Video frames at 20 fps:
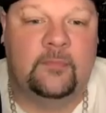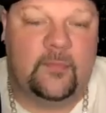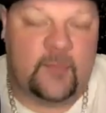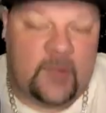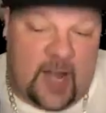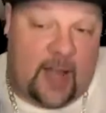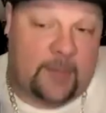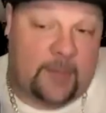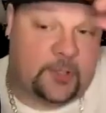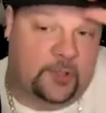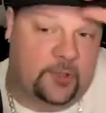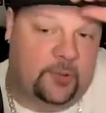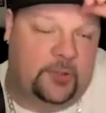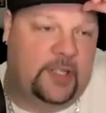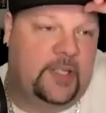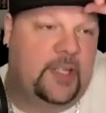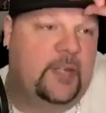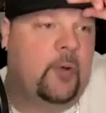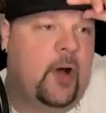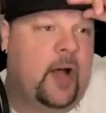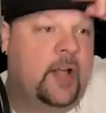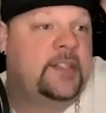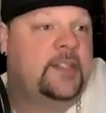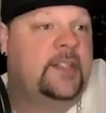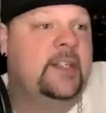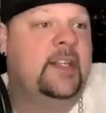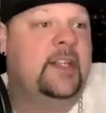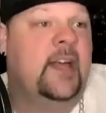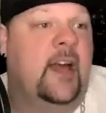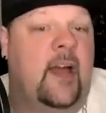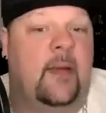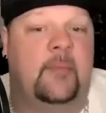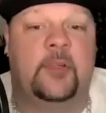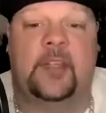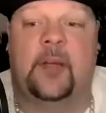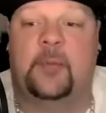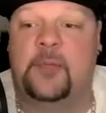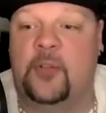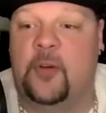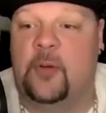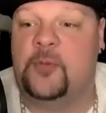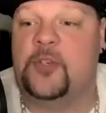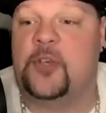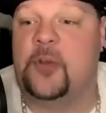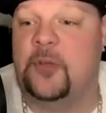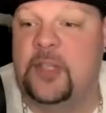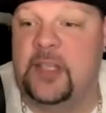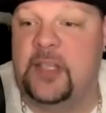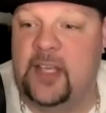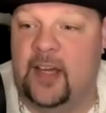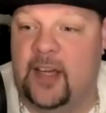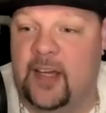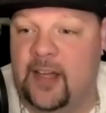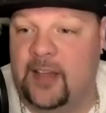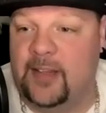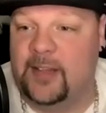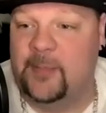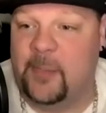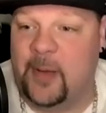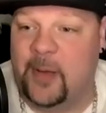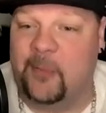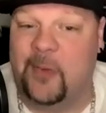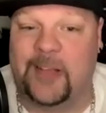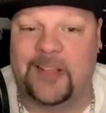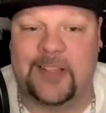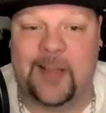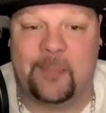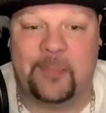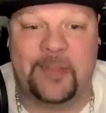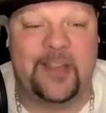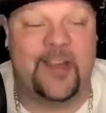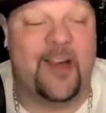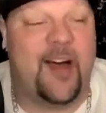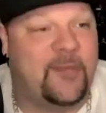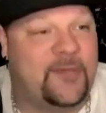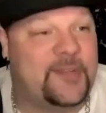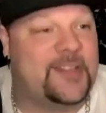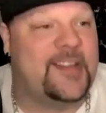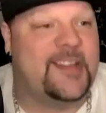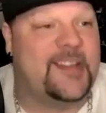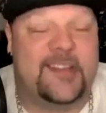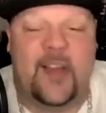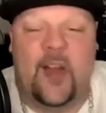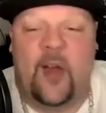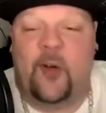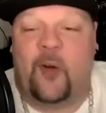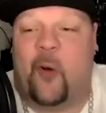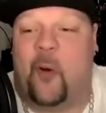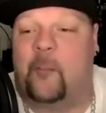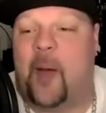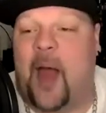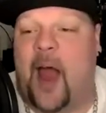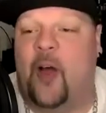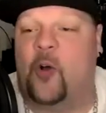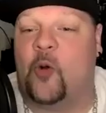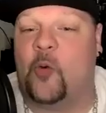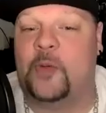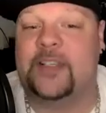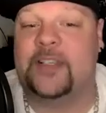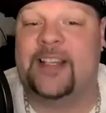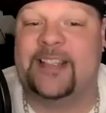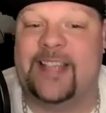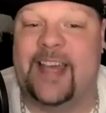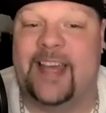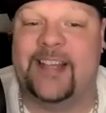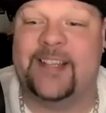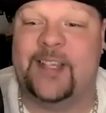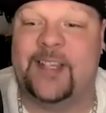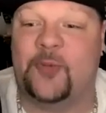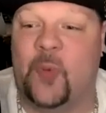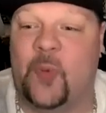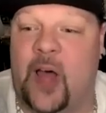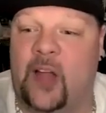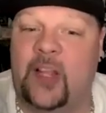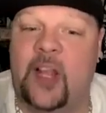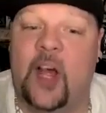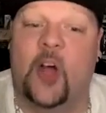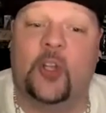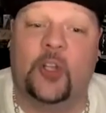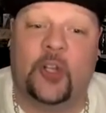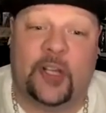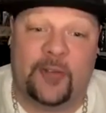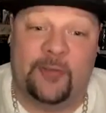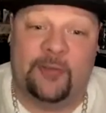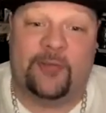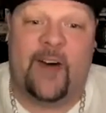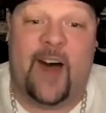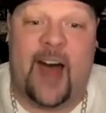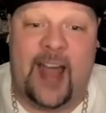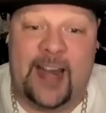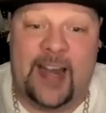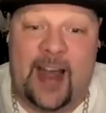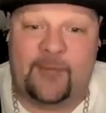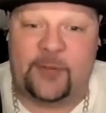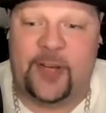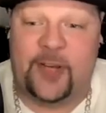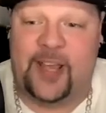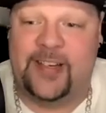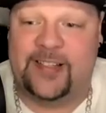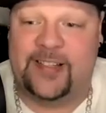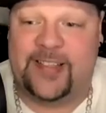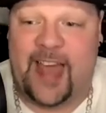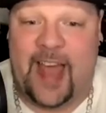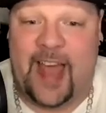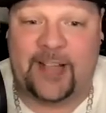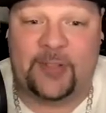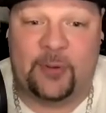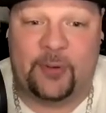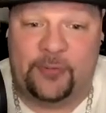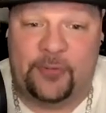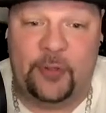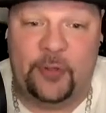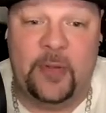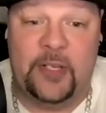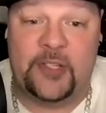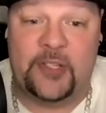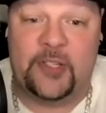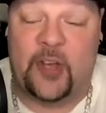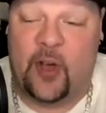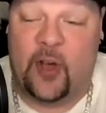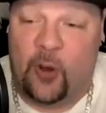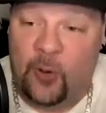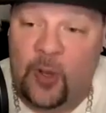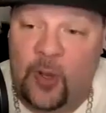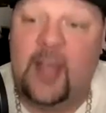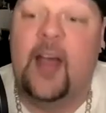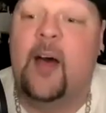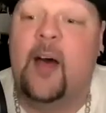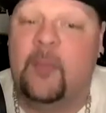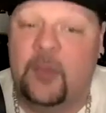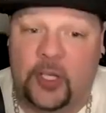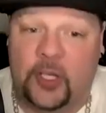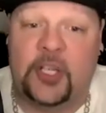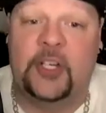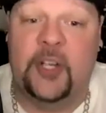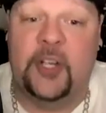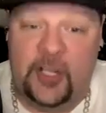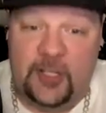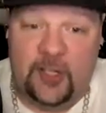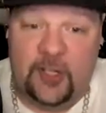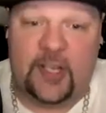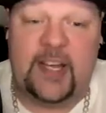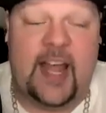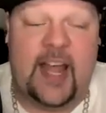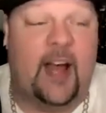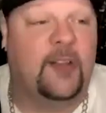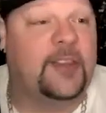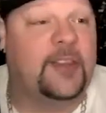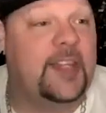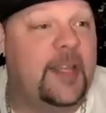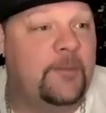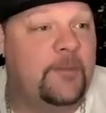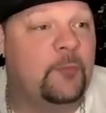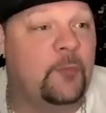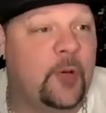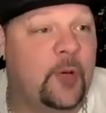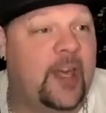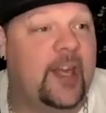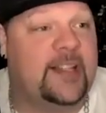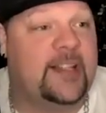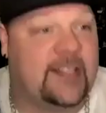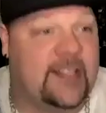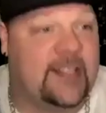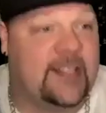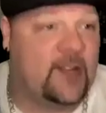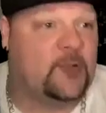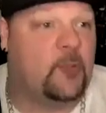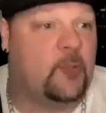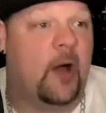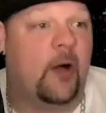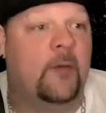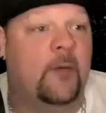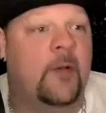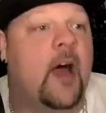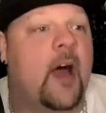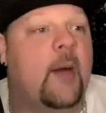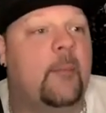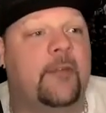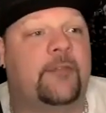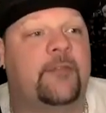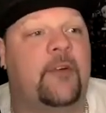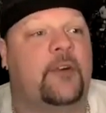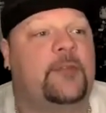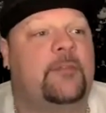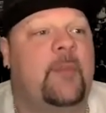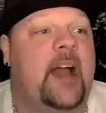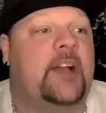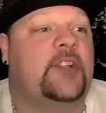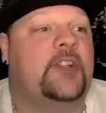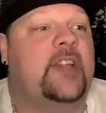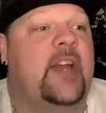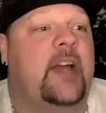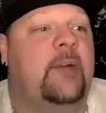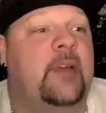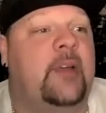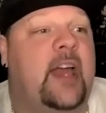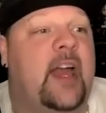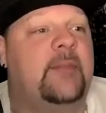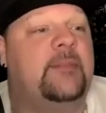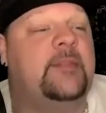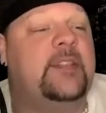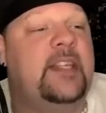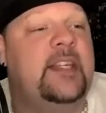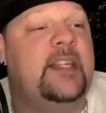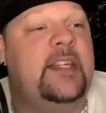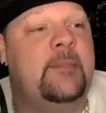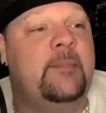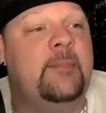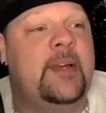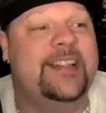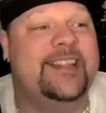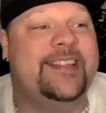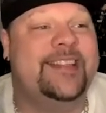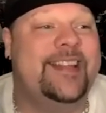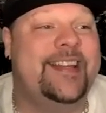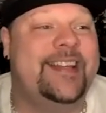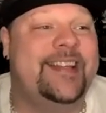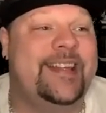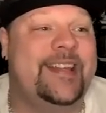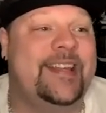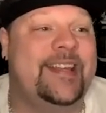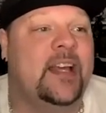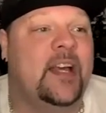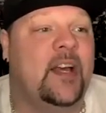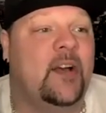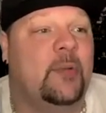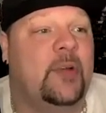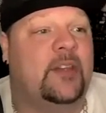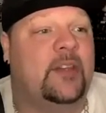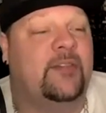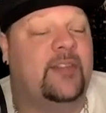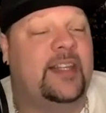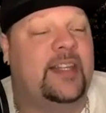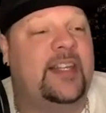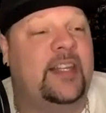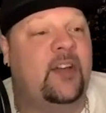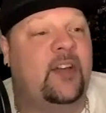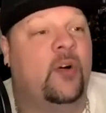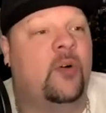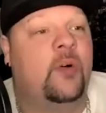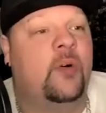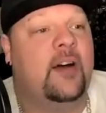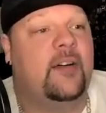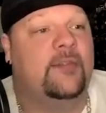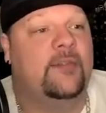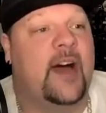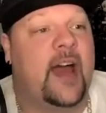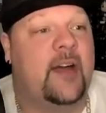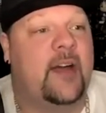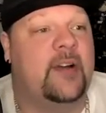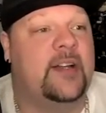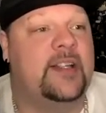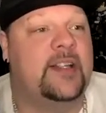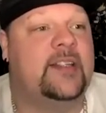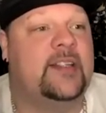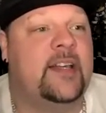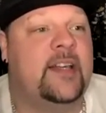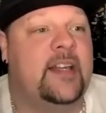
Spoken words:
Absolutely, he was the MLW. I'm sure the big wigs up in the offices. Barbaro was in attendance as well, looking fine after getting attacked only a few weeks ago. Looking good, looking healthy. We'll get into that as well. But first match tonight, we had Team CD with Felino, Virus,